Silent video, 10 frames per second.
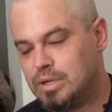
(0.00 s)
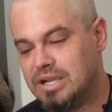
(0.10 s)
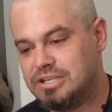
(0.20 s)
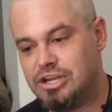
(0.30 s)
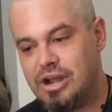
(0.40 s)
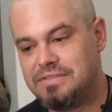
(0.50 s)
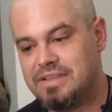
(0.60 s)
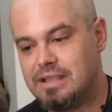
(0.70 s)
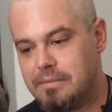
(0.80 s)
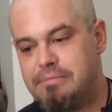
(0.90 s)
Because,
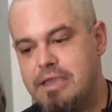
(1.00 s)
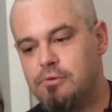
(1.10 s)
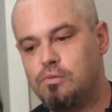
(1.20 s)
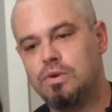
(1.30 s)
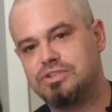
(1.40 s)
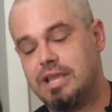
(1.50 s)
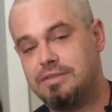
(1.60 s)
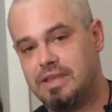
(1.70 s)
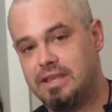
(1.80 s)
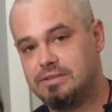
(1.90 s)
at the end, people will
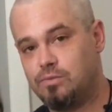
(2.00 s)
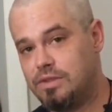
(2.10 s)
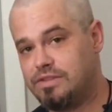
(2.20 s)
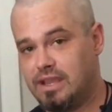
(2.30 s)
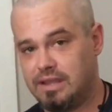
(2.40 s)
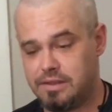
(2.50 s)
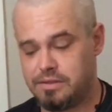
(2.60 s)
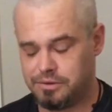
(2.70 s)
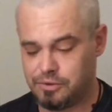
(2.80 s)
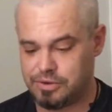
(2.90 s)
say one thing
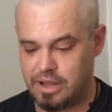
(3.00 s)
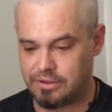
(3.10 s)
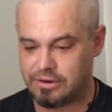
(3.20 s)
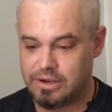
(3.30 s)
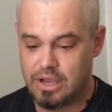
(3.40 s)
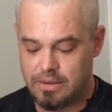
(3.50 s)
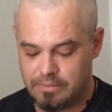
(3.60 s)
and then they'll do another.